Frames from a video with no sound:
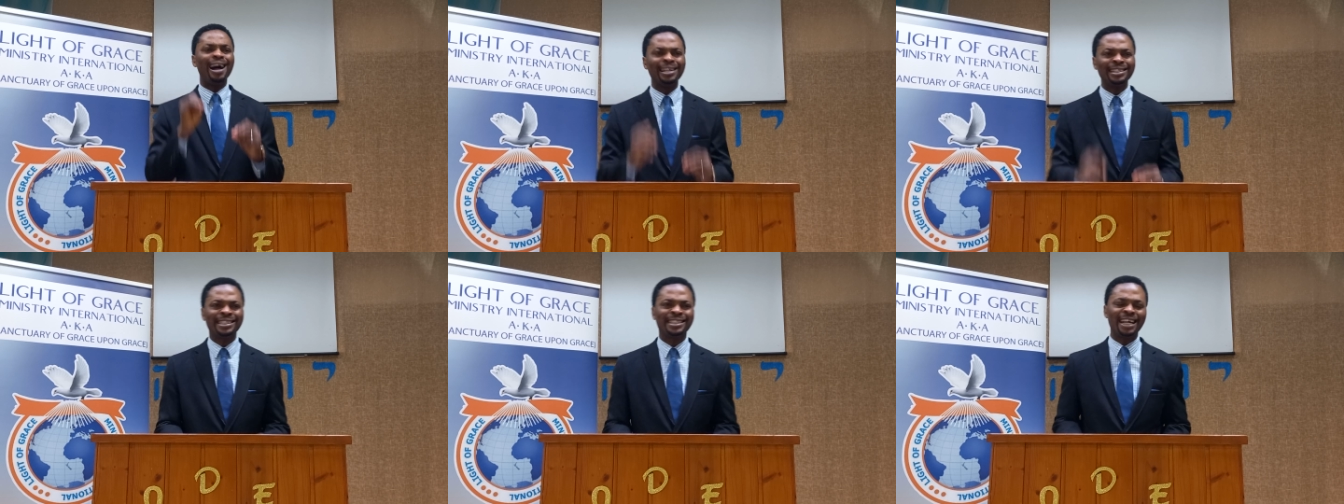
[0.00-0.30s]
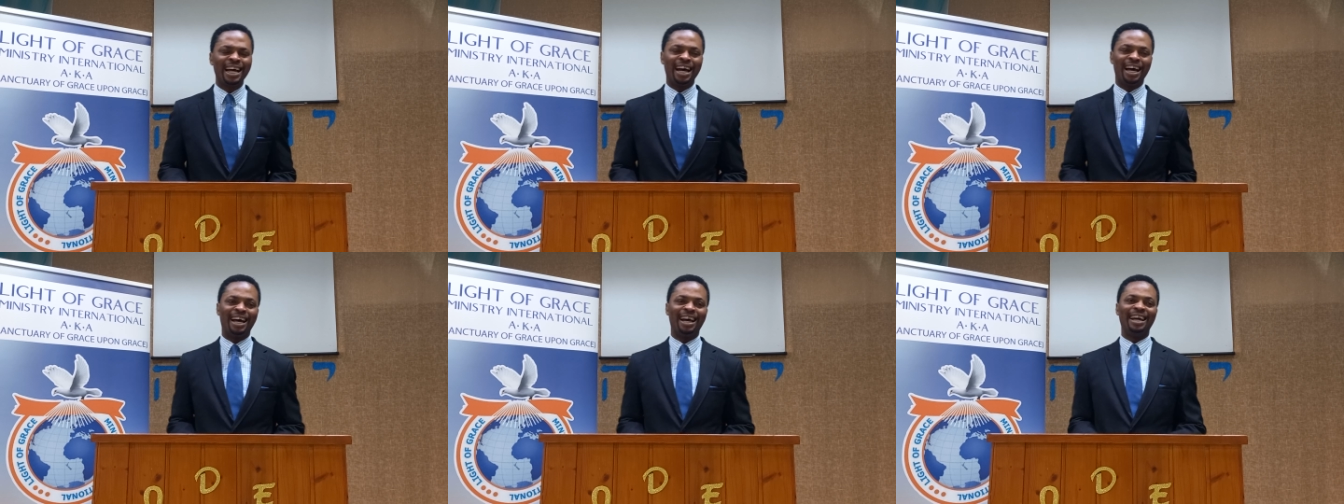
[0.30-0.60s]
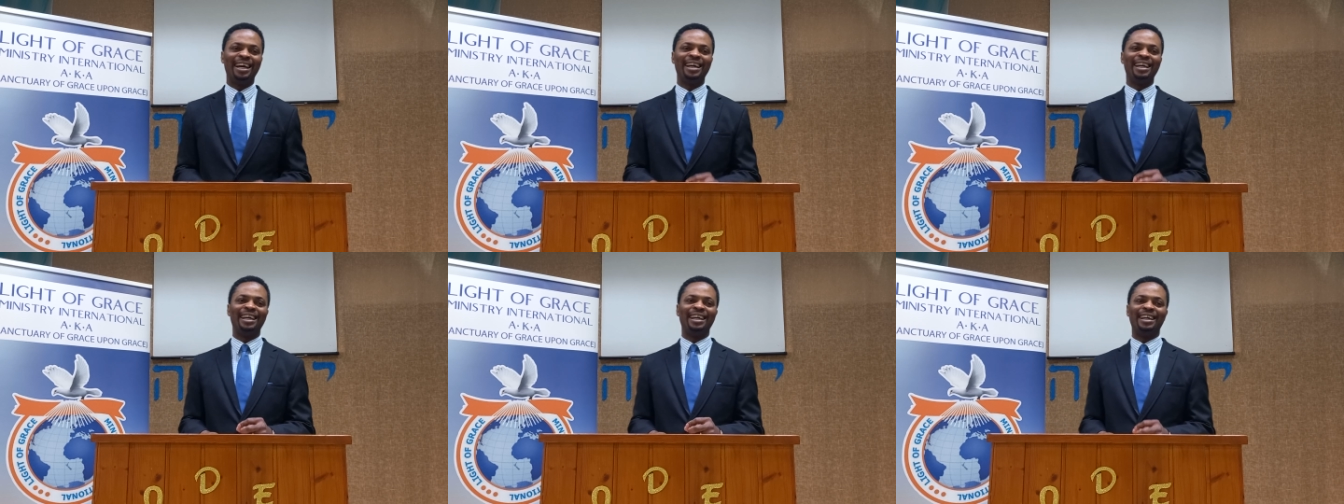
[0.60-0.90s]
answer
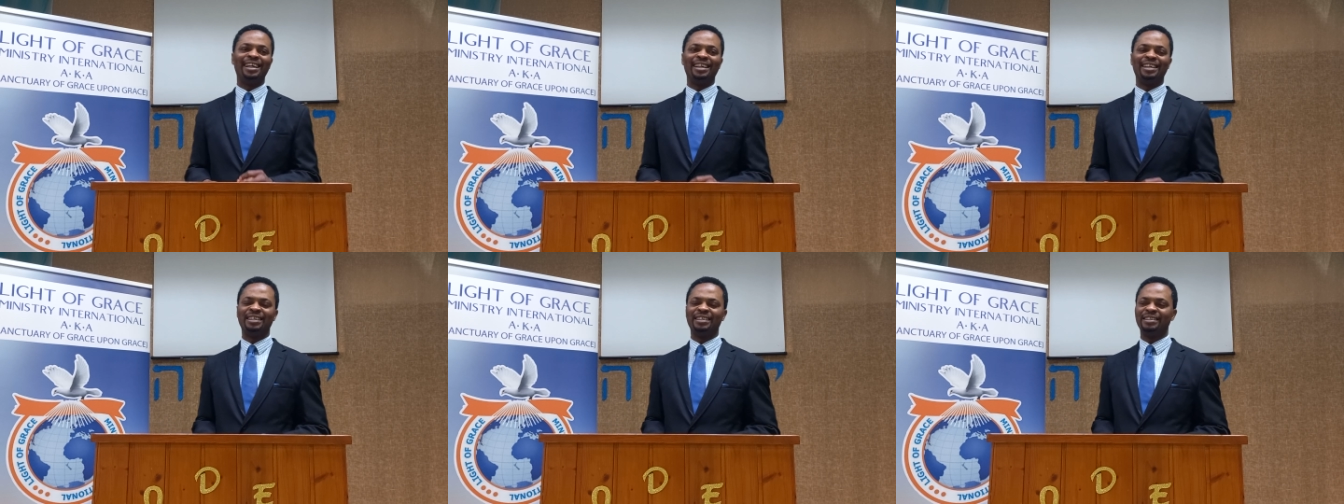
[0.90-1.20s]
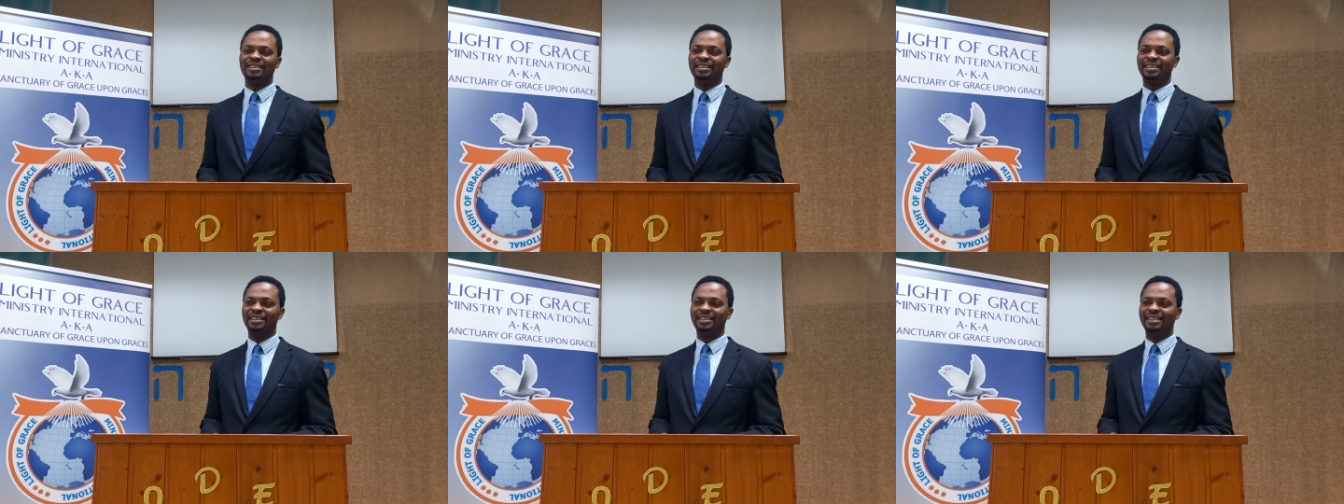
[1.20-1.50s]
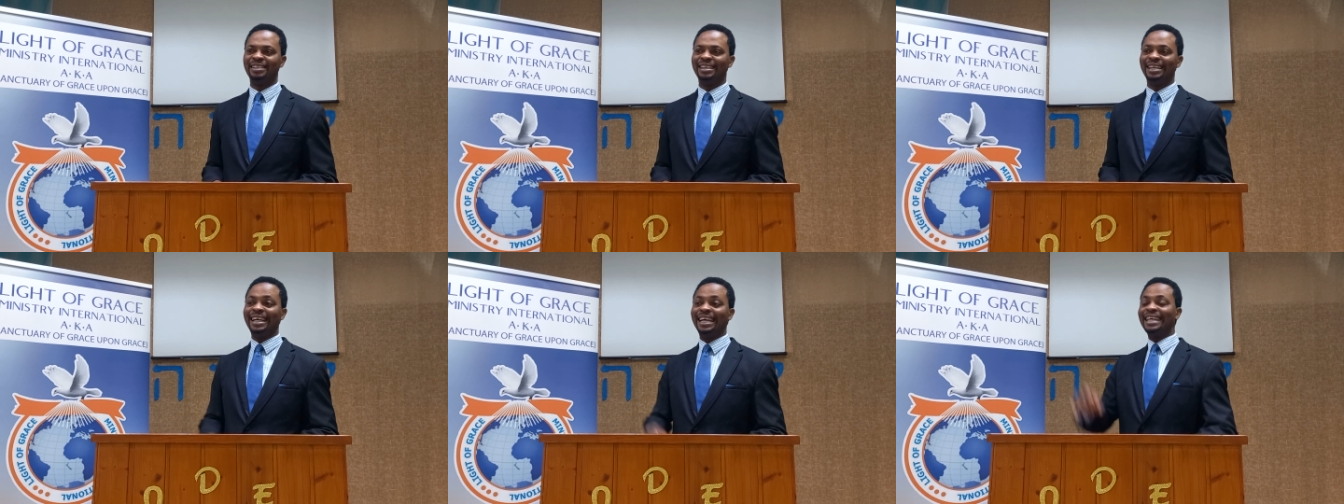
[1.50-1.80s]

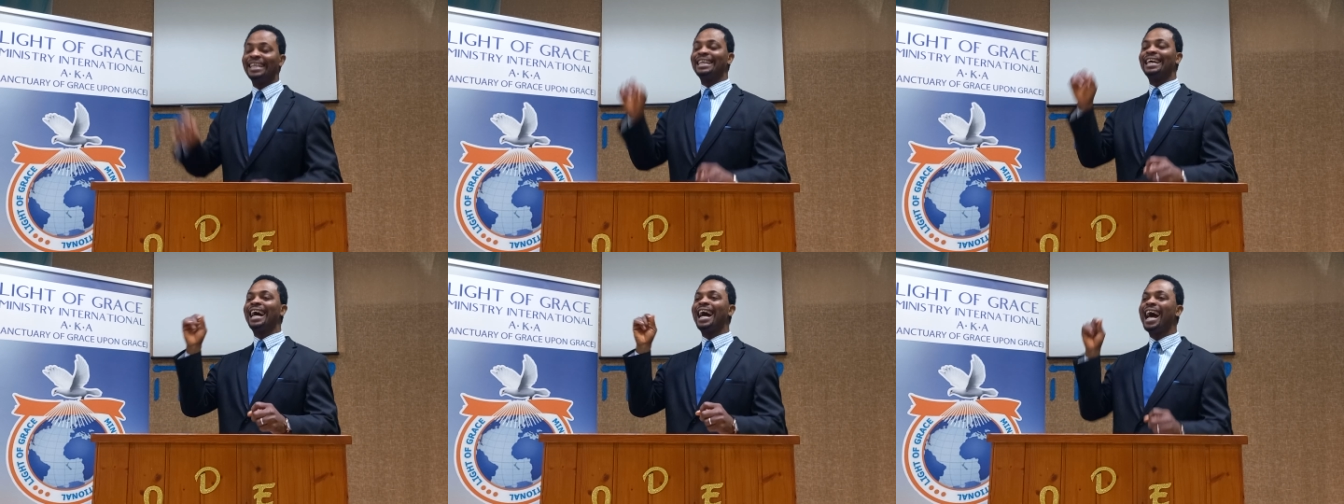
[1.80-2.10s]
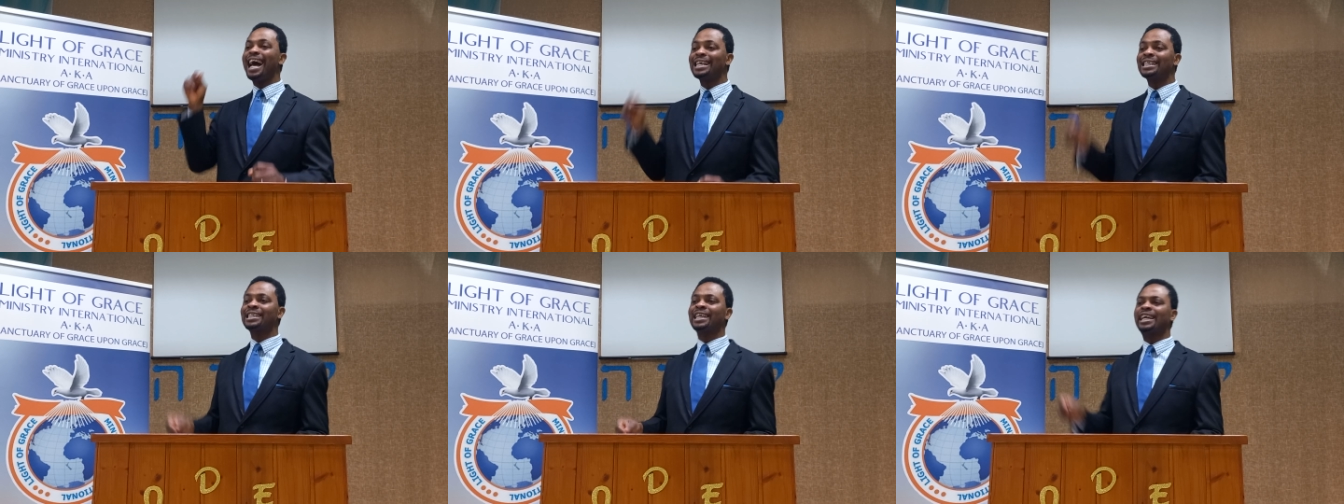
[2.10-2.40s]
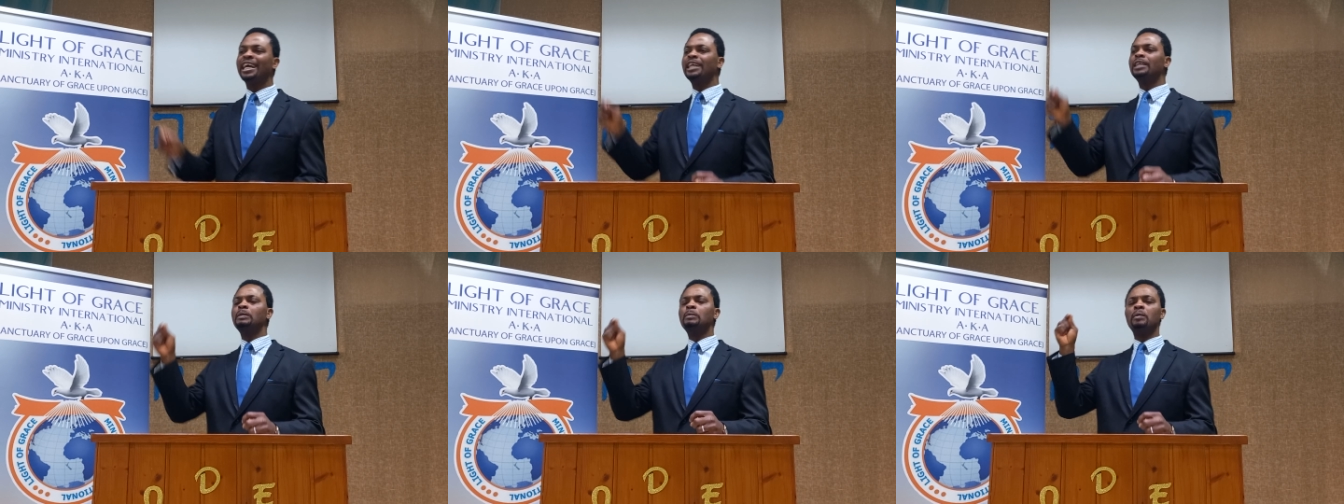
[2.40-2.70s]
in
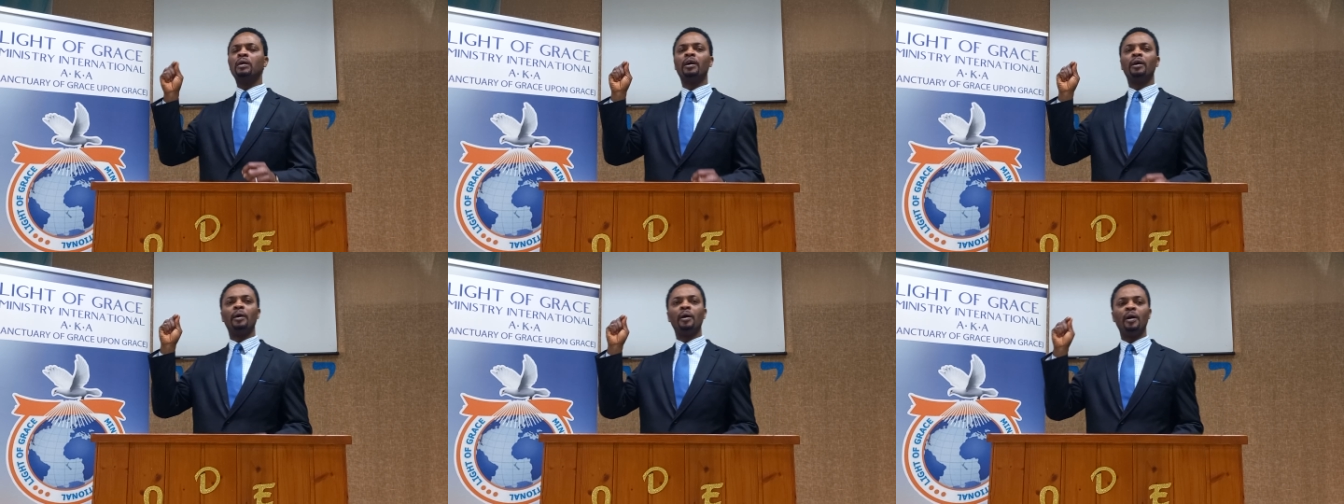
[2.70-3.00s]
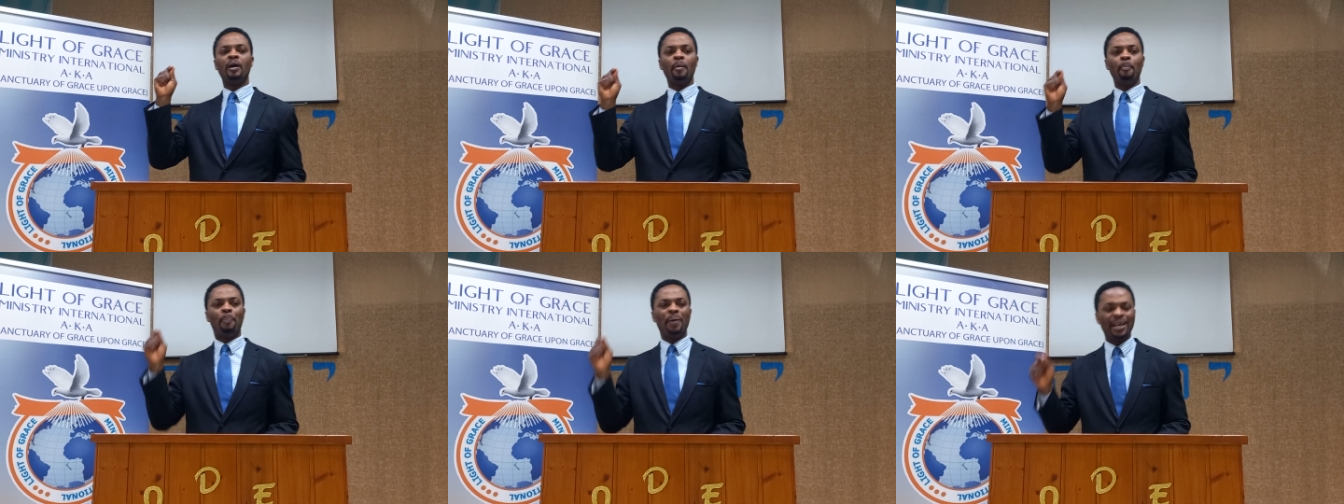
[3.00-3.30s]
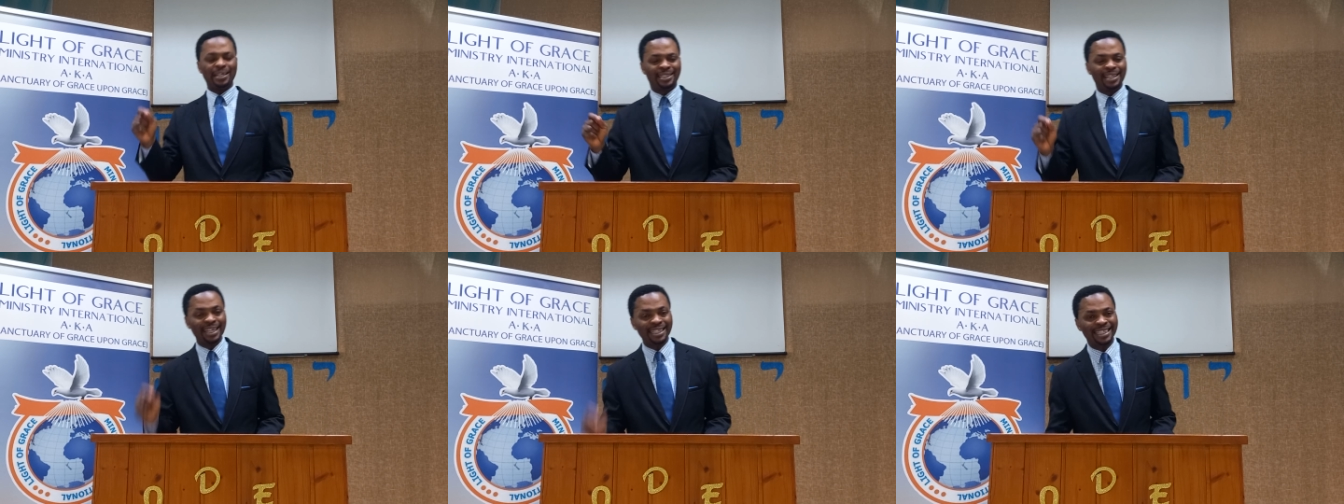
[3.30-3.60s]
asking
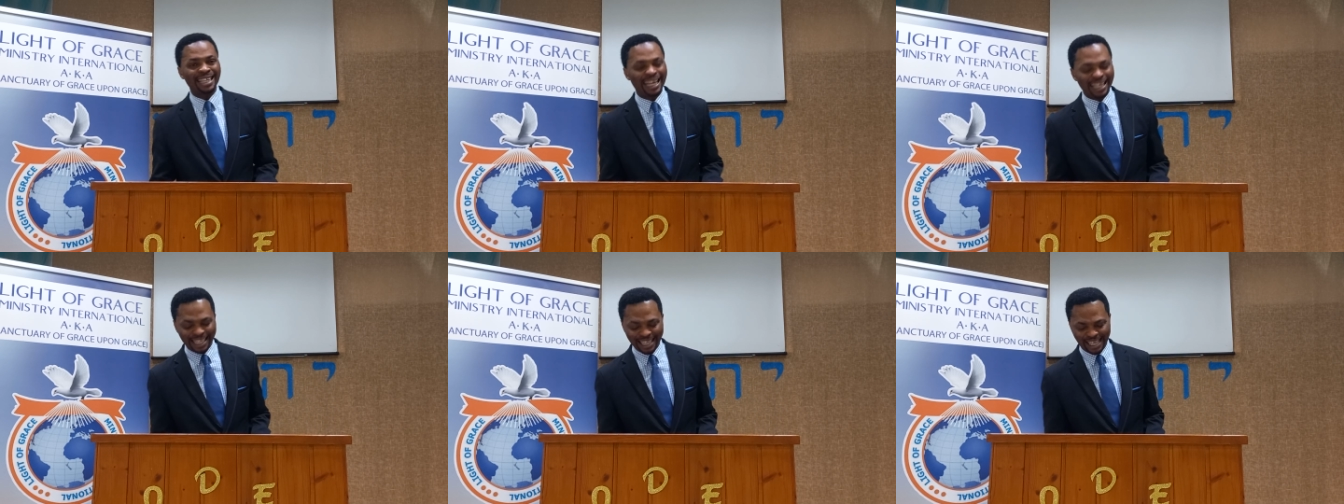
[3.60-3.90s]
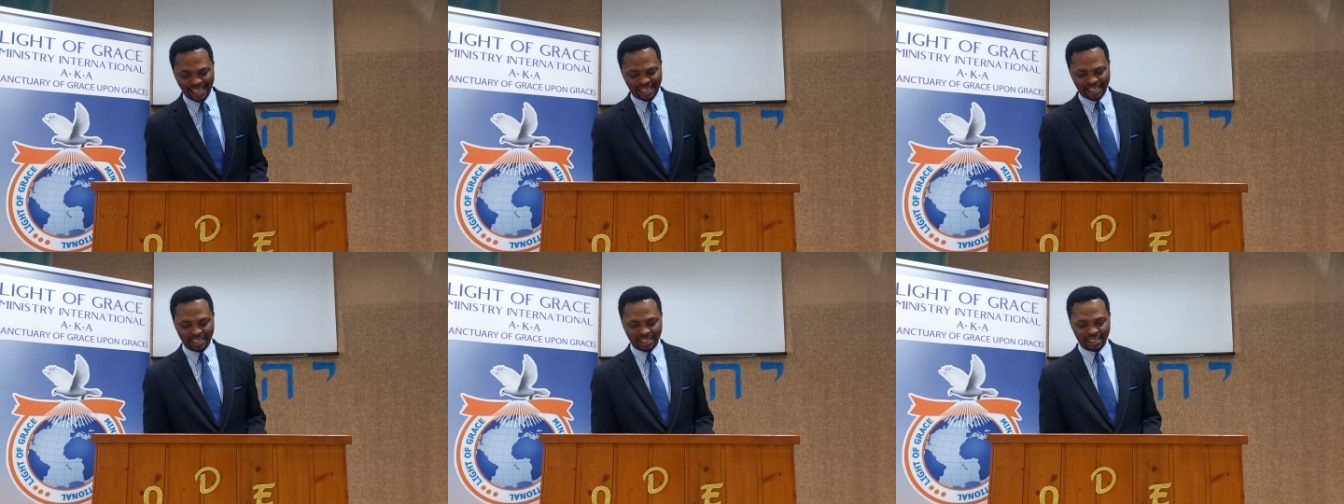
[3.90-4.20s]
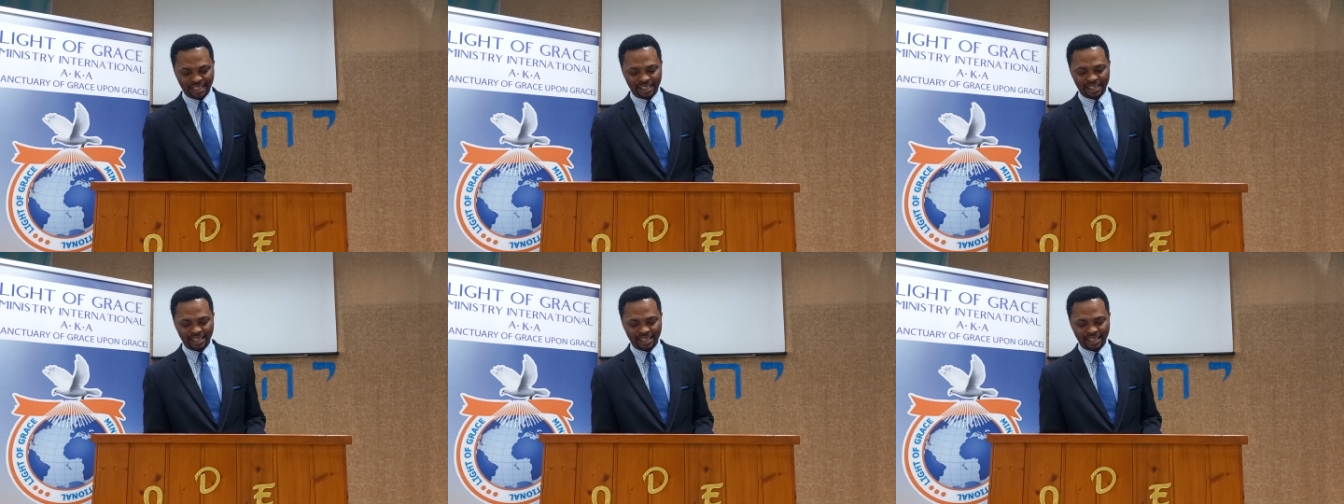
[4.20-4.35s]
persistently.